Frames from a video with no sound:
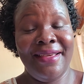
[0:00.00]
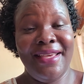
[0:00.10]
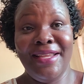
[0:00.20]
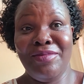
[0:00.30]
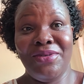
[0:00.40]

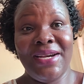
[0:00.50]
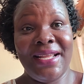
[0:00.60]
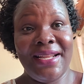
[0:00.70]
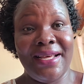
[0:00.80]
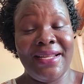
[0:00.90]
In
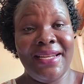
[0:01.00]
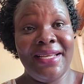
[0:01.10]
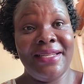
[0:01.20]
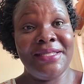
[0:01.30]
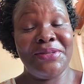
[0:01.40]
Buganda,
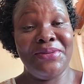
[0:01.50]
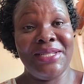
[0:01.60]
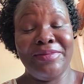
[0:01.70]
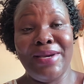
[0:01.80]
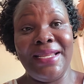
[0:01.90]
ladies
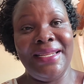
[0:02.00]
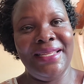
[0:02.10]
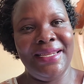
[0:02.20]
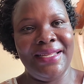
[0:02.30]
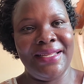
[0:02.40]
greet by
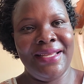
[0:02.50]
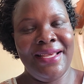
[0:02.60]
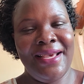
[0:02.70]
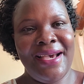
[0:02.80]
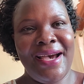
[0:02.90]
kneeling.
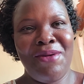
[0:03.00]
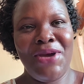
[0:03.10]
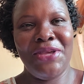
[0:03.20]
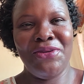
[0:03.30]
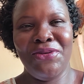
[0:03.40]
How are
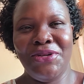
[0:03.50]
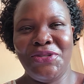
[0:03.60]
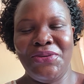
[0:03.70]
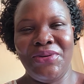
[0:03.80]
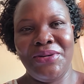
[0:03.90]
you going
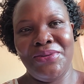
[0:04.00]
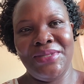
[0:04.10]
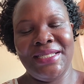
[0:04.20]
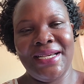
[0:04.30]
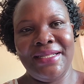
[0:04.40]
to
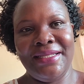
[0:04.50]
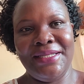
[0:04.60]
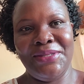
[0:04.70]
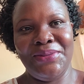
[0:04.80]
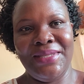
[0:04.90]
reconcile
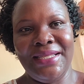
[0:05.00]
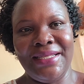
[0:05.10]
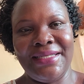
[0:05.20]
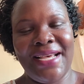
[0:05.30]
these two things?